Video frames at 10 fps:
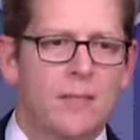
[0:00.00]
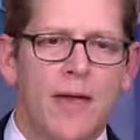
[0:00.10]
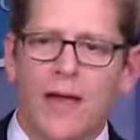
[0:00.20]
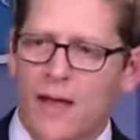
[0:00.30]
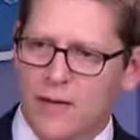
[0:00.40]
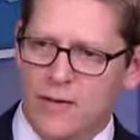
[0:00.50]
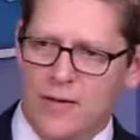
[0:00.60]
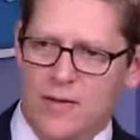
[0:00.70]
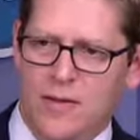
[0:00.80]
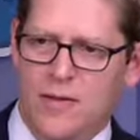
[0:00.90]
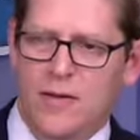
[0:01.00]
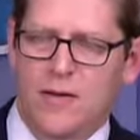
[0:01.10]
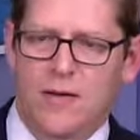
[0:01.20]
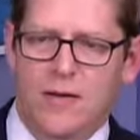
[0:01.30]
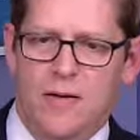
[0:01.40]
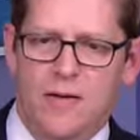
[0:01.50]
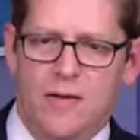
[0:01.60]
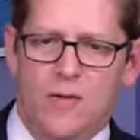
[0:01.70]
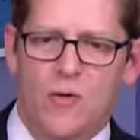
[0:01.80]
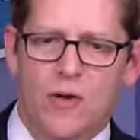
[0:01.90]
demand
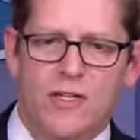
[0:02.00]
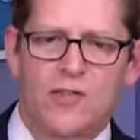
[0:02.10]
or